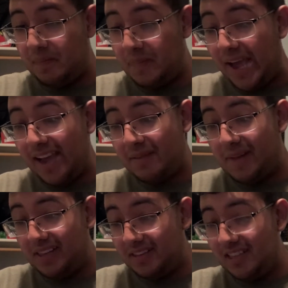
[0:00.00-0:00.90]
back
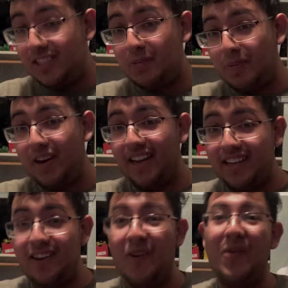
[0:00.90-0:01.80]
my lunch
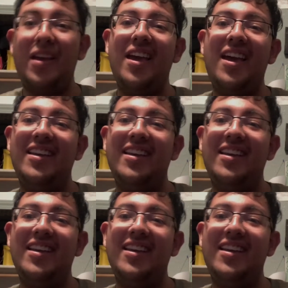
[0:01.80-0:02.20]
break. Okay,